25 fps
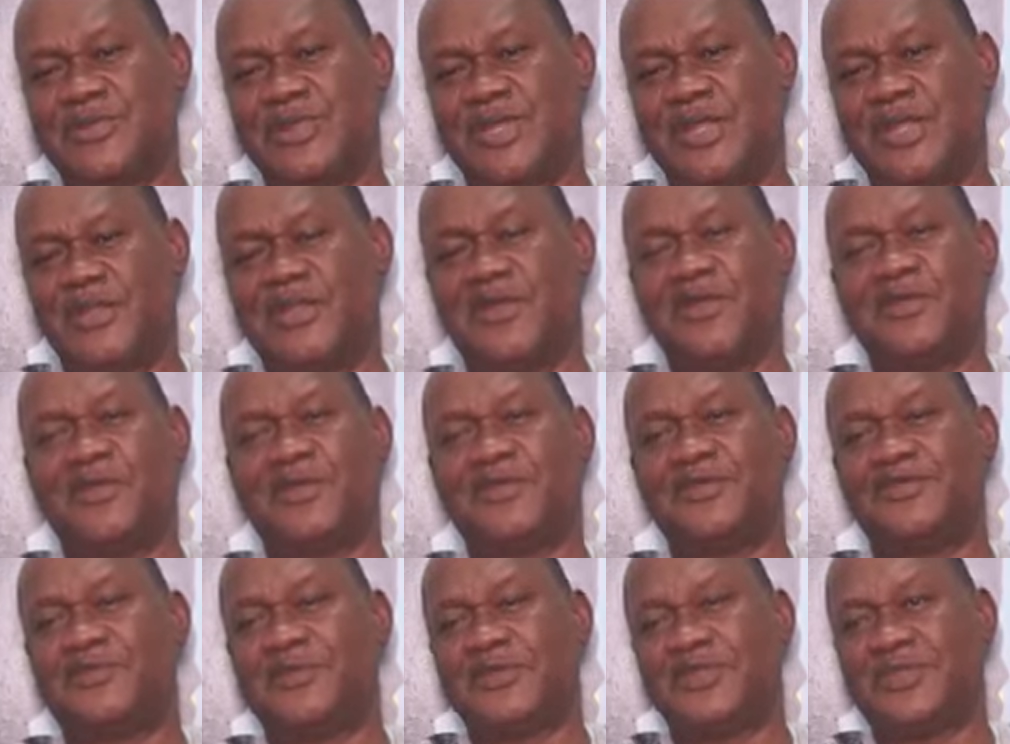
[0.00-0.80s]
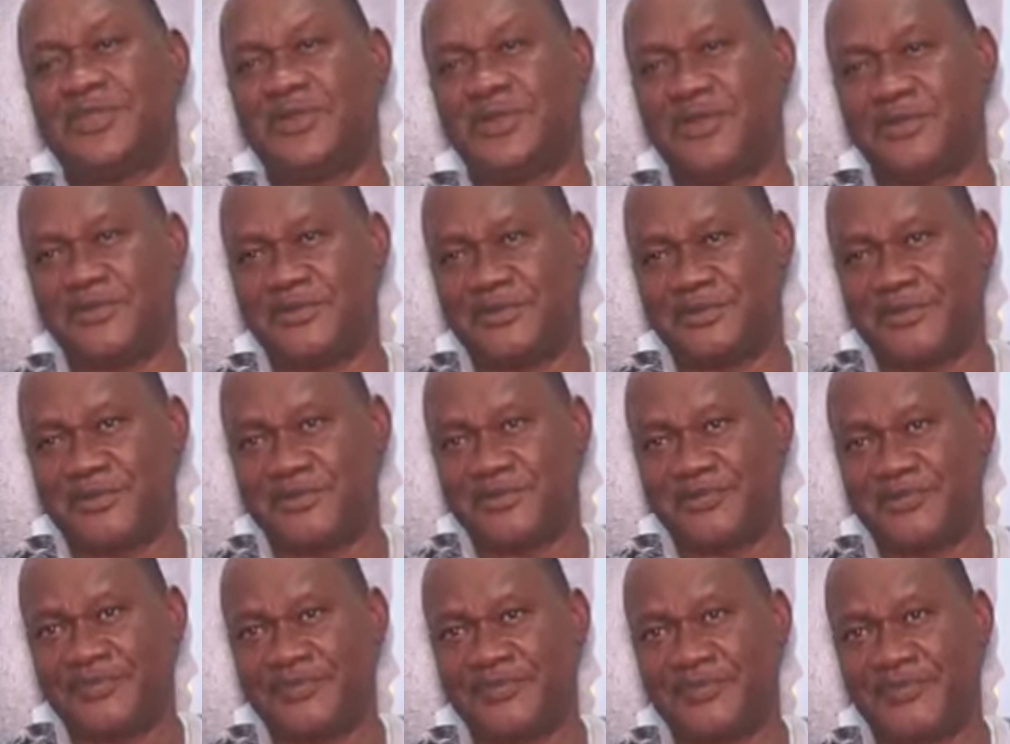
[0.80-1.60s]
a lot has been done.
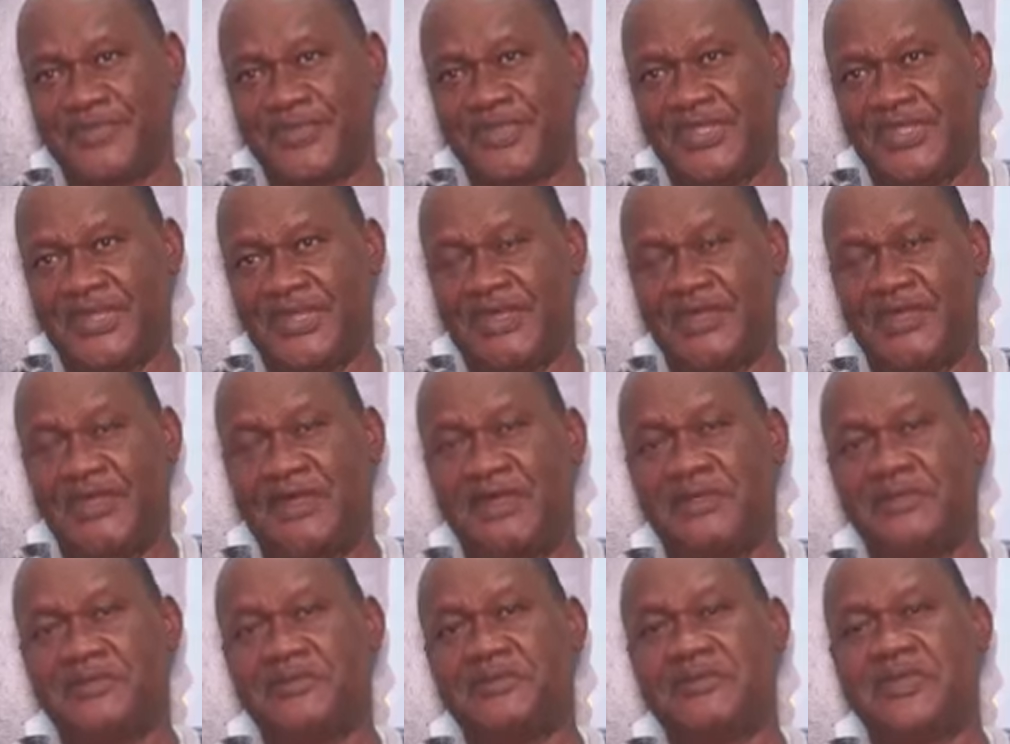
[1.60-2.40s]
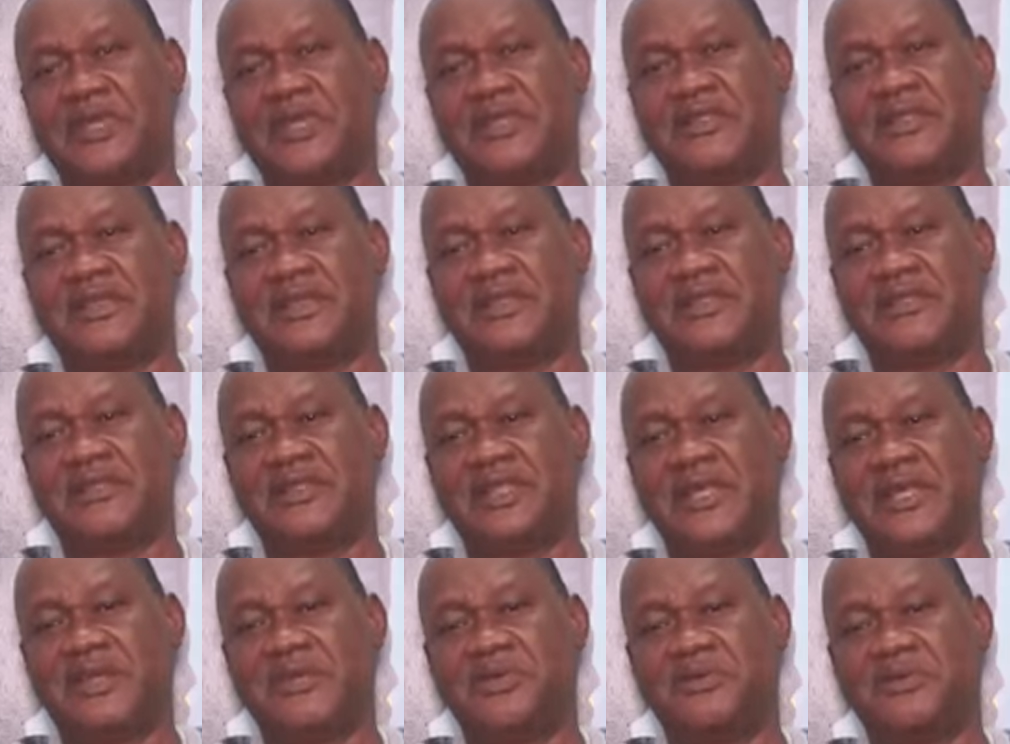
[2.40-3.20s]
I think
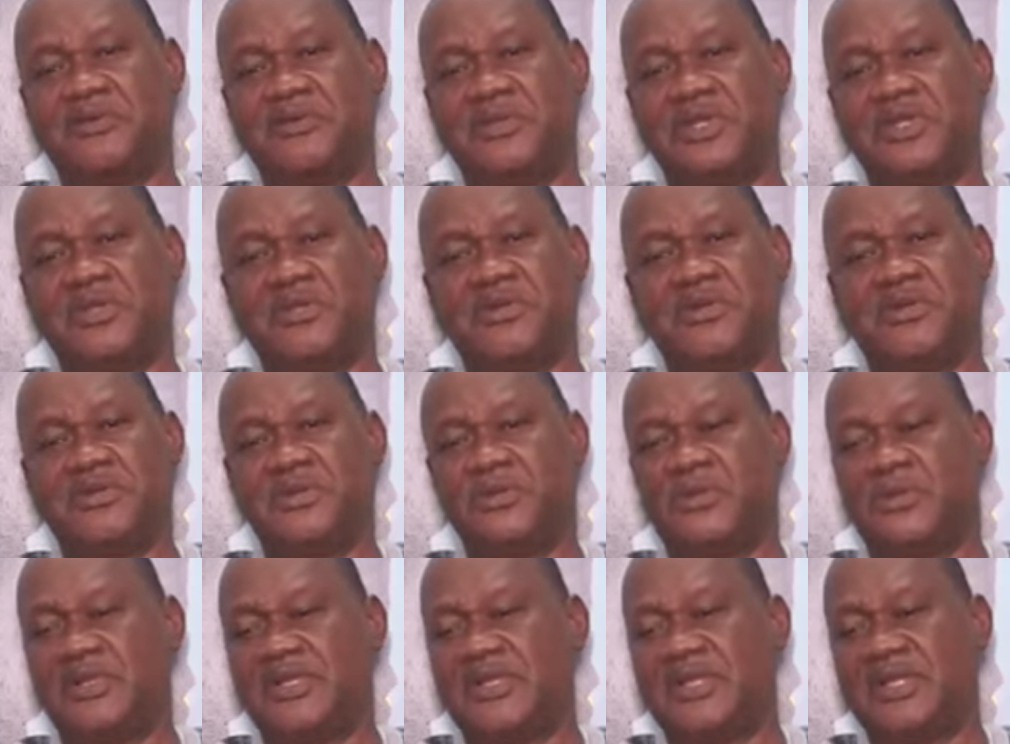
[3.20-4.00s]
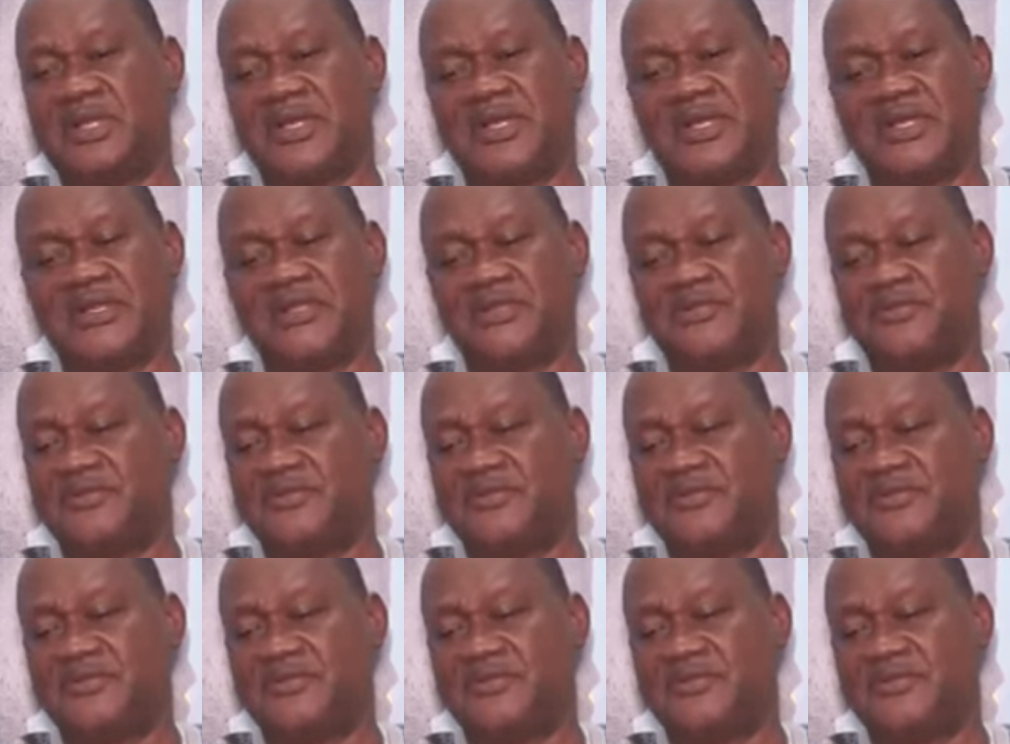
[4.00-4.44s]
now when you go online,